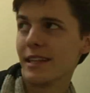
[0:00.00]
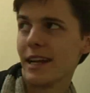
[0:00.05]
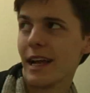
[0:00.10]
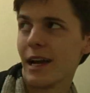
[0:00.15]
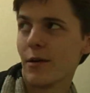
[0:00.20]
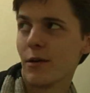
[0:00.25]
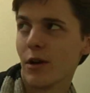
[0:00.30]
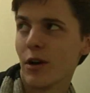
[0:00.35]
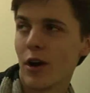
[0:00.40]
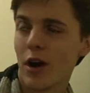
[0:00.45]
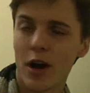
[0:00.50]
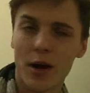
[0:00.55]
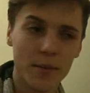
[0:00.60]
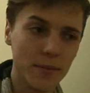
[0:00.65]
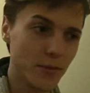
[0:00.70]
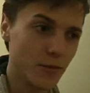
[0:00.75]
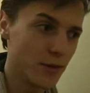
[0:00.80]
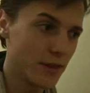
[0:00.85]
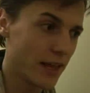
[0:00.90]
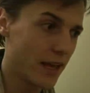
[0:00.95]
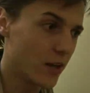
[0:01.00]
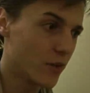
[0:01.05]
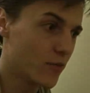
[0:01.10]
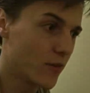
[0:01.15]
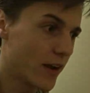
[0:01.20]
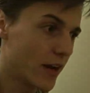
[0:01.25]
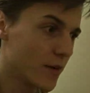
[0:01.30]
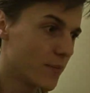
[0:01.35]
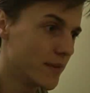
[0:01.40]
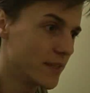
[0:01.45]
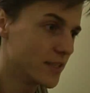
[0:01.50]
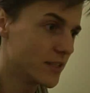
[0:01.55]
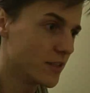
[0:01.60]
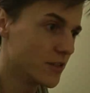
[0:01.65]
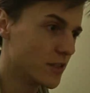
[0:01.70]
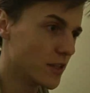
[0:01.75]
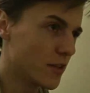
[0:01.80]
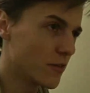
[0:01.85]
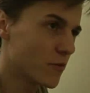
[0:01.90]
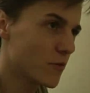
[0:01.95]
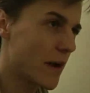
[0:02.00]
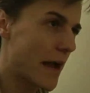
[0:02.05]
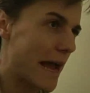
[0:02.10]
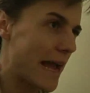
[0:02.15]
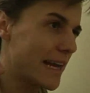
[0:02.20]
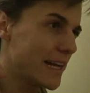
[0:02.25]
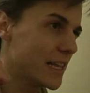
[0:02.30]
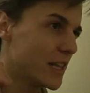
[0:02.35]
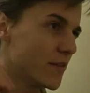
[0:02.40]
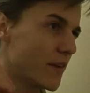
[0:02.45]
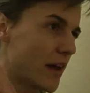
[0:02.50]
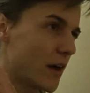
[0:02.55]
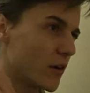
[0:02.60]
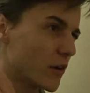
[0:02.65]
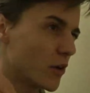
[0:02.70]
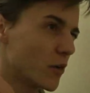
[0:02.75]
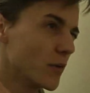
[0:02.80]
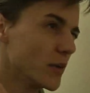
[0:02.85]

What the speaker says: facially, making eye contact, and just let them know that it's